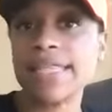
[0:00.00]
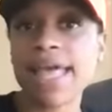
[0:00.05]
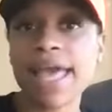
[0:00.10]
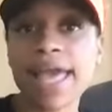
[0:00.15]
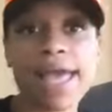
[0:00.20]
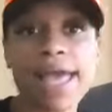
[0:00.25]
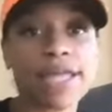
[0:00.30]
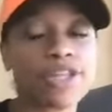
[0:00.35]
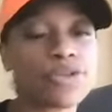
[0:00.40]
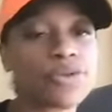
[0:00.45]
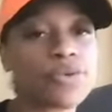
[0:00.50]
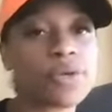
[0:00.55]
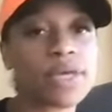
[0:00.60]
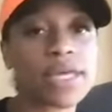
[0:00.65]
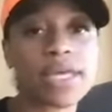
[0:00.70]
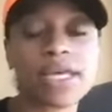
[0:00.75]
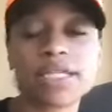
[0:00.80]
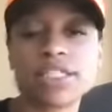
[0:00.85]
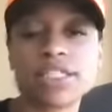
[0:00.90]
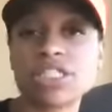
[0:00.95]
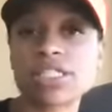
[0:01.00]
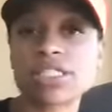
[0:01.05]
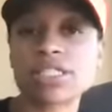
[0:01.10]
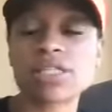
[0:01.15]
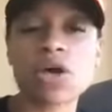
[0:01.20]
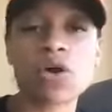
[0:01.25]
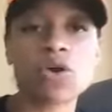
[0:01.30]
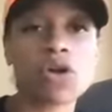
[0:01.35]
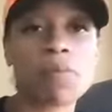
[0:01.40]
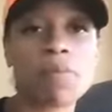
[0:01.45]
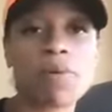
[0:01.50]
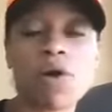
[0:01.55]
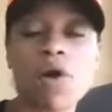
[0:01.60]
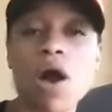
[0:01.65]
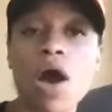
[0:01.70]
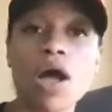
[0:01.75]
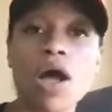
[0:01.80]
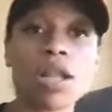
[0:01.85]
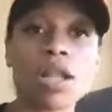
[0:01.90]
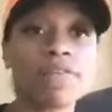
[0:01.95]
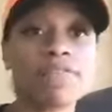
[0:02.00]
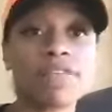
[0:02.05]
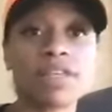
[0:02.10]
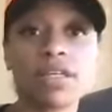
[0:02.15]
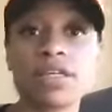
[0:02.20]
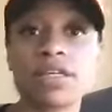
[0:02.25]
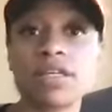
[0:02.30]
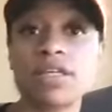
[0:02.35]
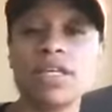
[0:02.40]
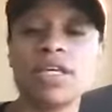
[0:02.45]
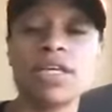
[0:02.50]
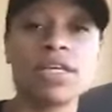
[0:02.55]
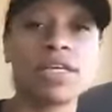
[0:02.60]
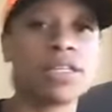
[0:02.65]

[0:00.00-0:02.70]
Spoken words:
that you can just load up on all of the